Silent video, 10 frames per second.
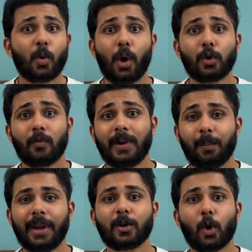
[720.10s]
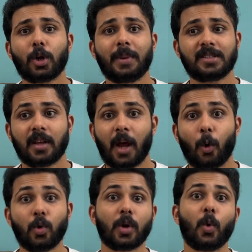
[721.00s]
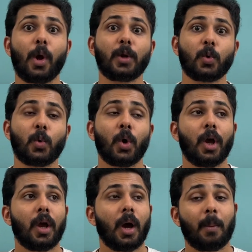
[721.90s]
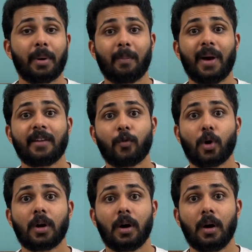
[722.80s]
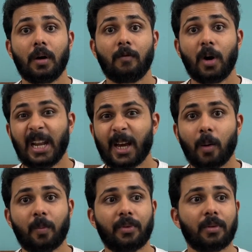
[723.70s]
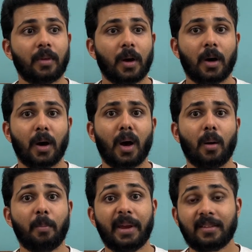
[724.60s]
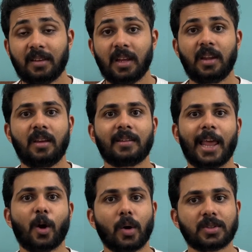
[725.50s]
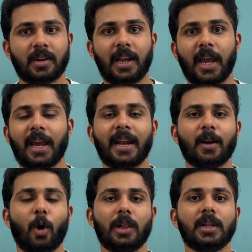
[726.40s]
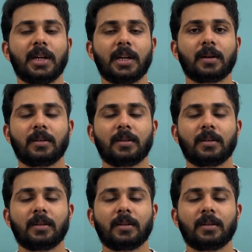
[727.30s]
going to win big tournaments? Then how you are going to prepare for World Cups, big series like Australia, England, all that?